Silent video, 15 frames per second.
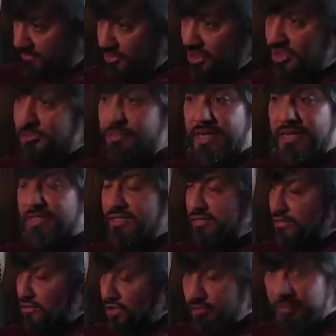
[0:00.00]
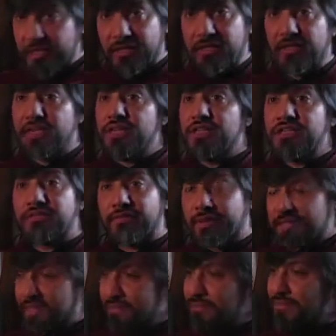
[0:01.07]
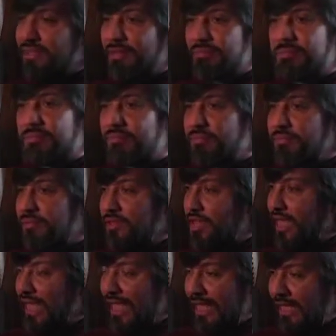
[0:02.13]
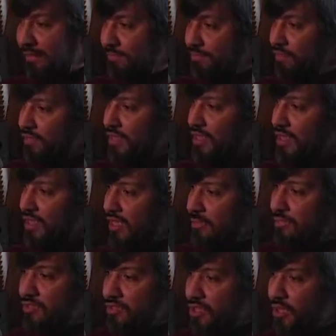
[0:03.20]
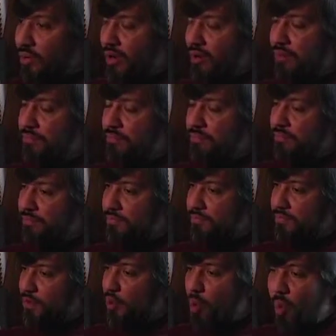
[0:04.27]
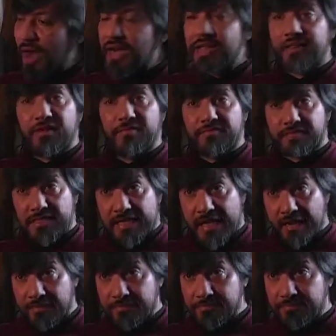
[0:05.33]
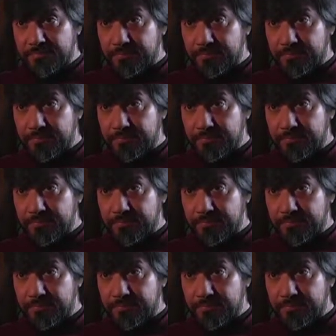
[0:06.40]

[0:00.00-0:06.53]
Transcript: respecting so many things, for example, a particular quality of sound.